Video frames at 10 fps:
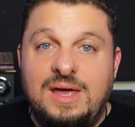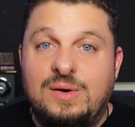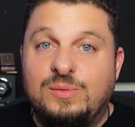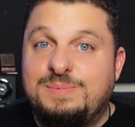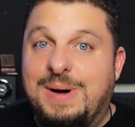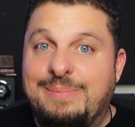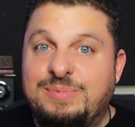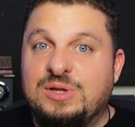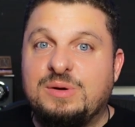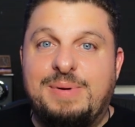It was
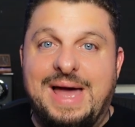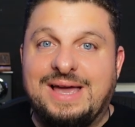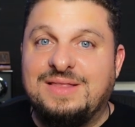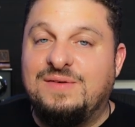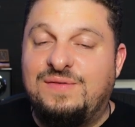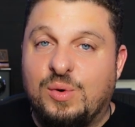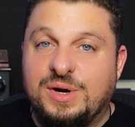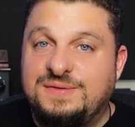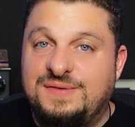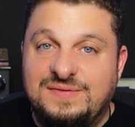popular back in the
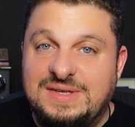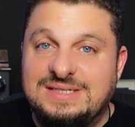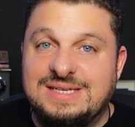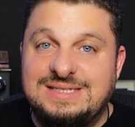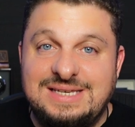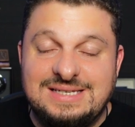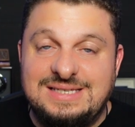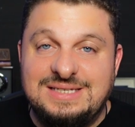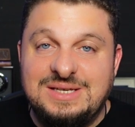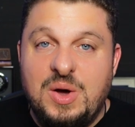40s, 50s, and
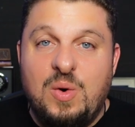60s.